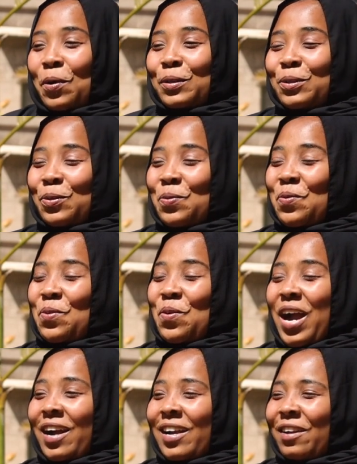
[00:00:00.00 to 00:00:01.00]
So
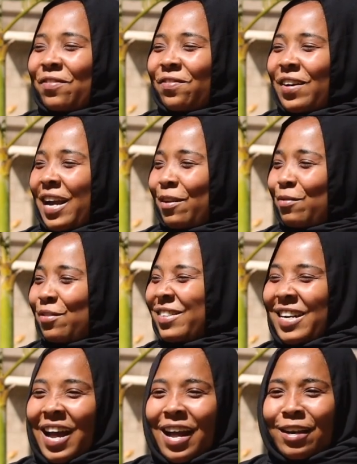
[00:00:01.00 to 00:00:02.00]
if I could
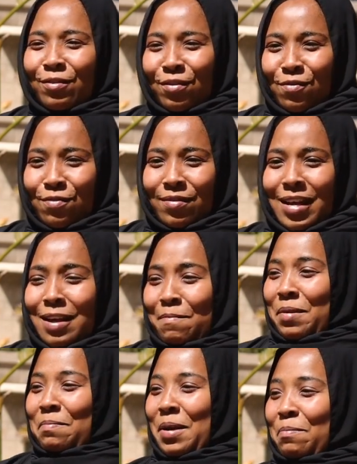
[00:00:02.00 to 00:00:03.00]
run, you know,
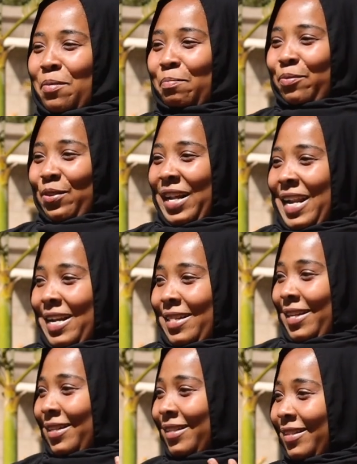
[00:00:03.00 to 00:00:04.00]
me and my boobs are like
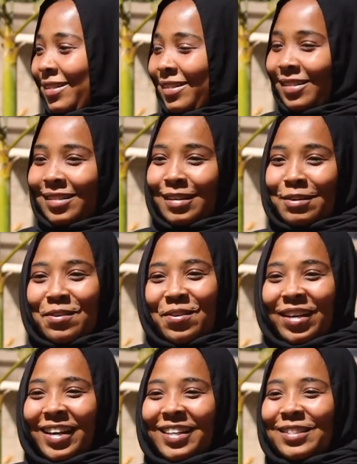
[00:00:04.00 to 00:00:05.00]
this, you
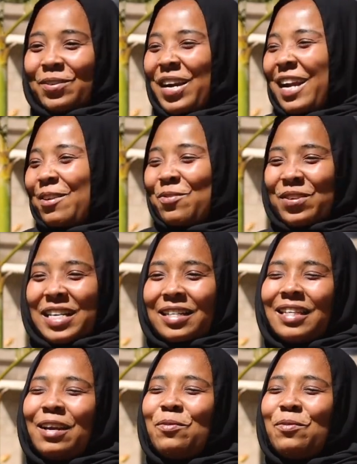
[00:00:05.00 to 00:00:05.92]
know, so I couldn't.